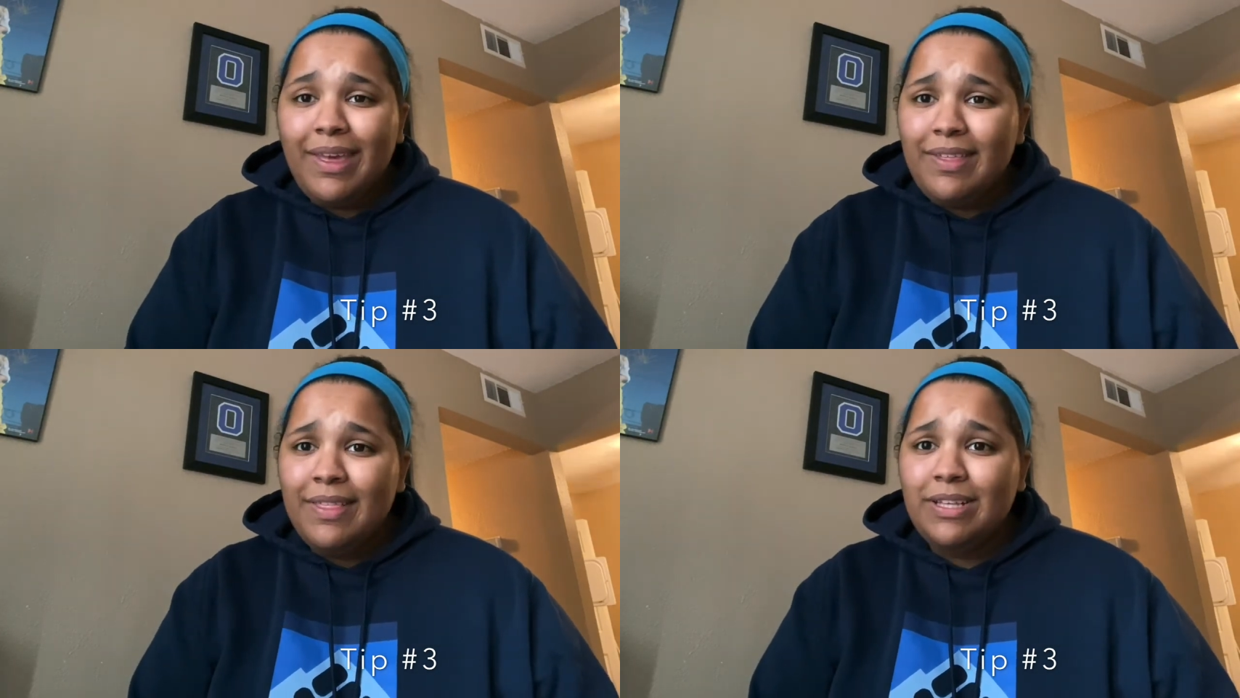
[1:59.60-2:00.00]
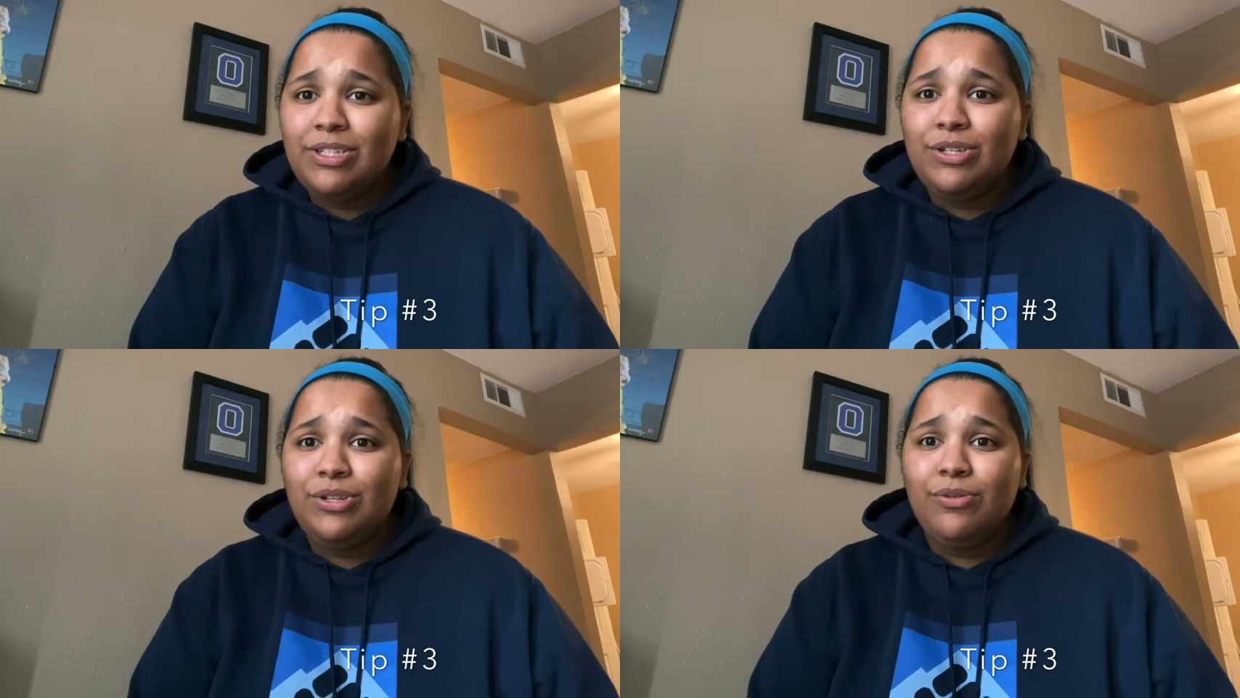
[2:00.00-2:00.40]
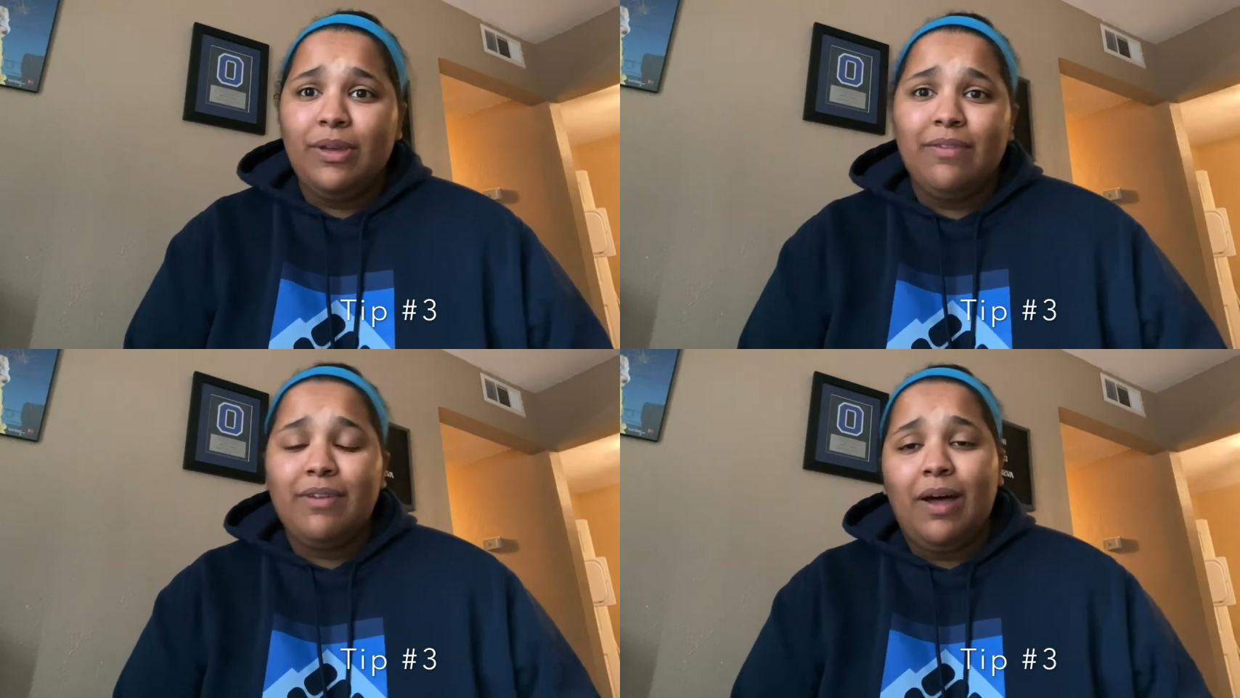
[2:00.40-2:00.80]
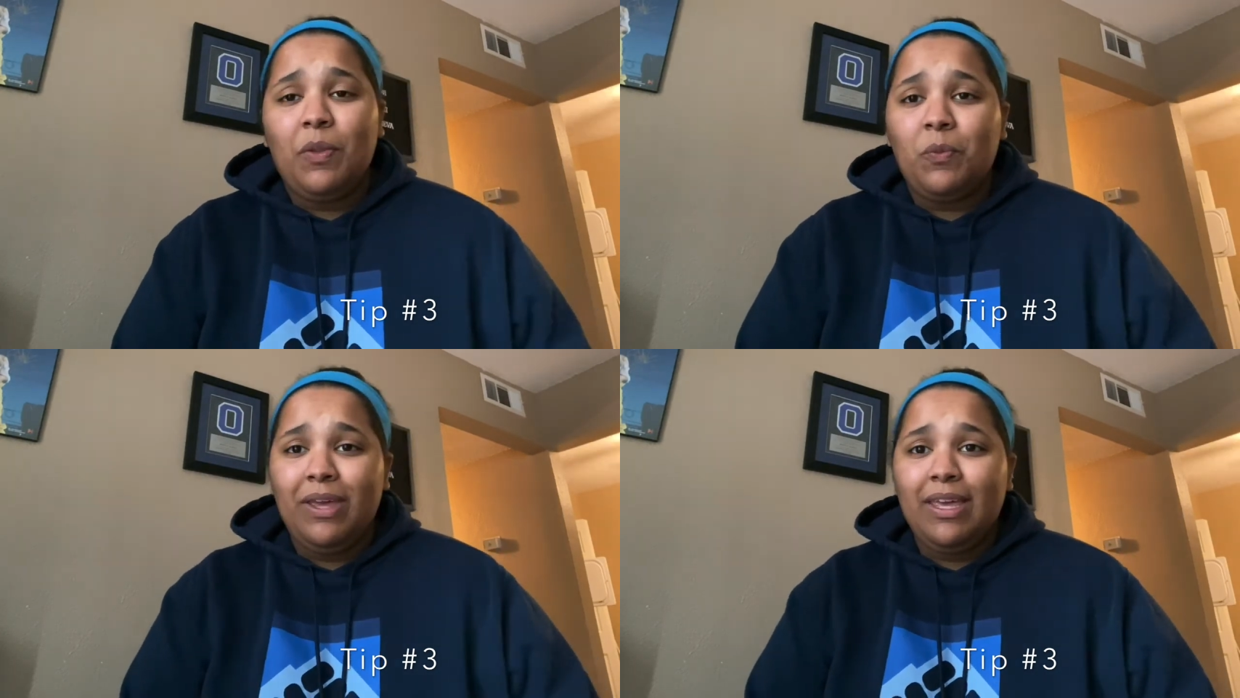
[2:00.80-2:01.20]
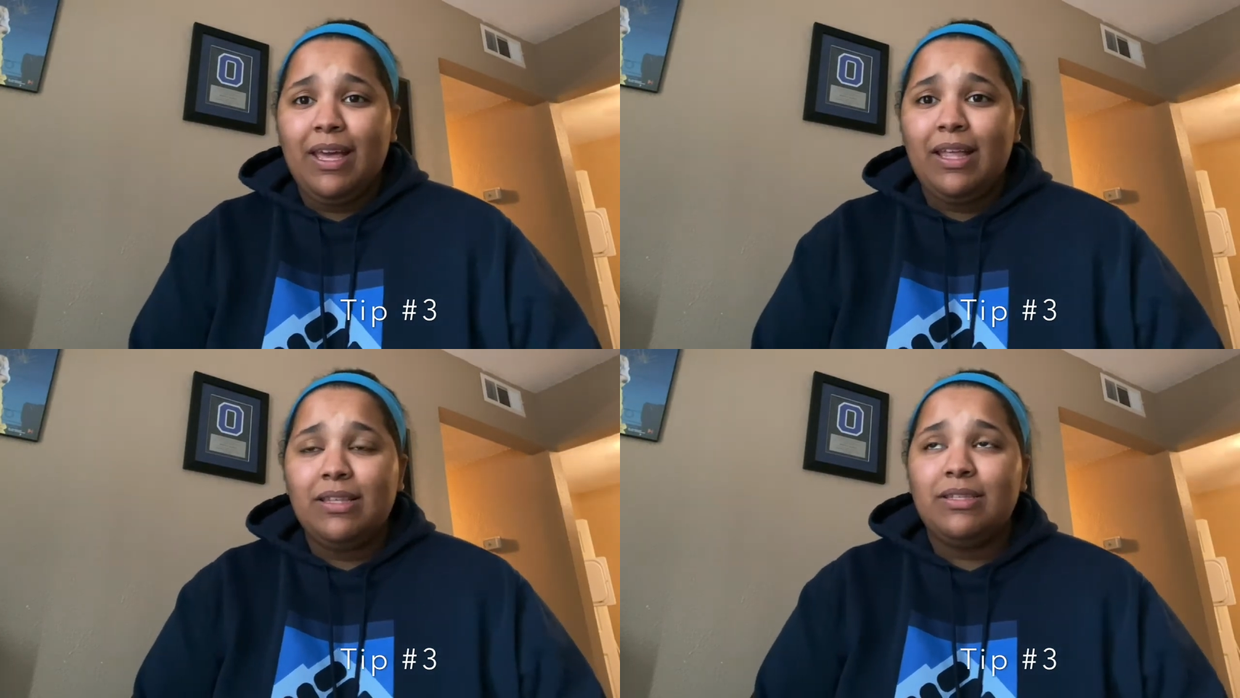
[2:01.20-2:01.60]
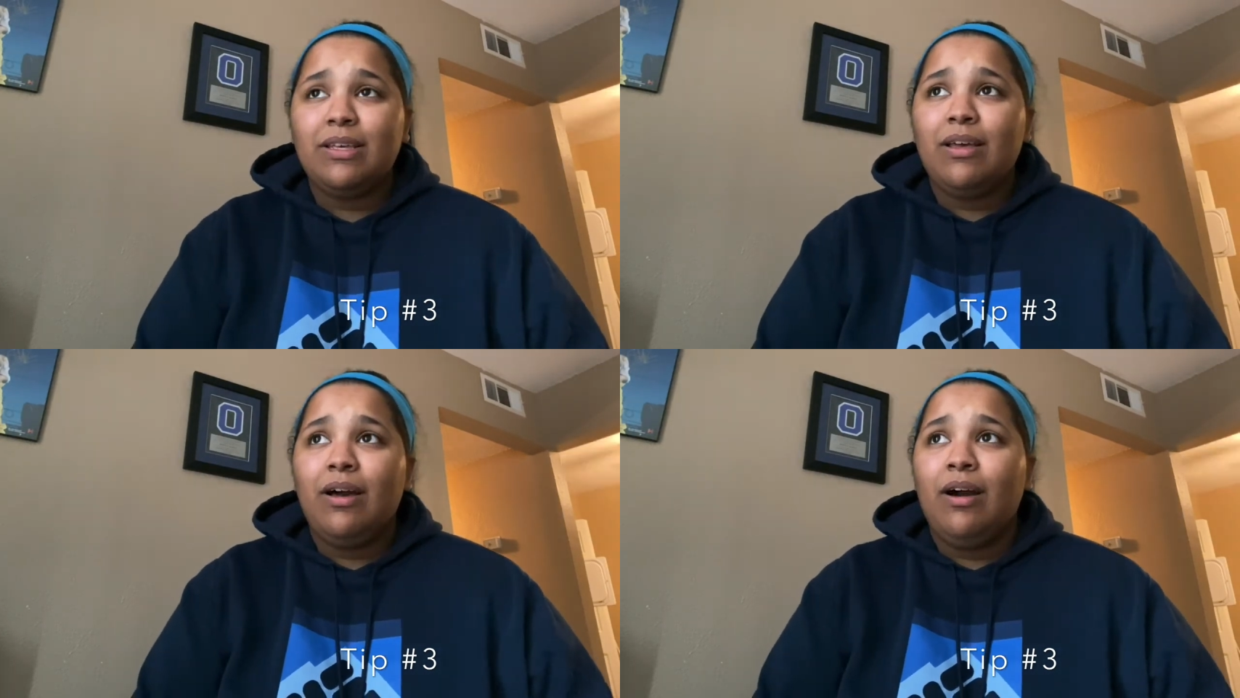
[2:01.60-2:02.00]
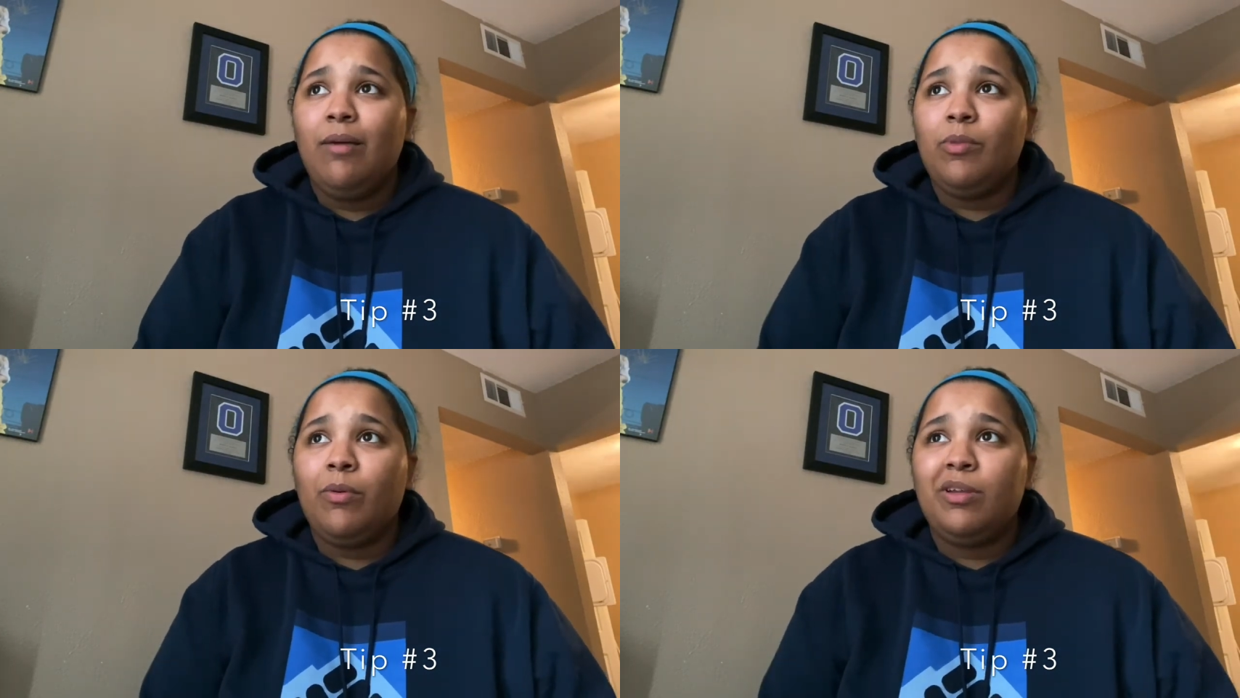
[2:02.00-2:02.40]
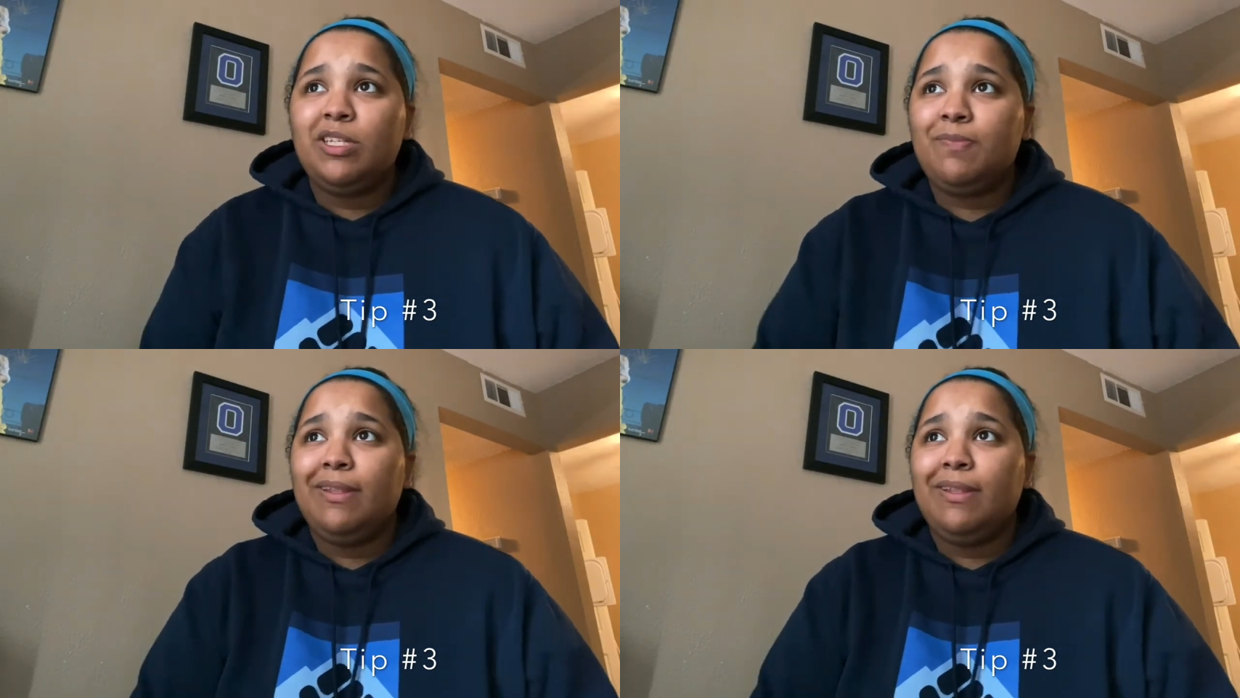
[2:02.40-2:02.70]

things to do, even on the weekends. You might just be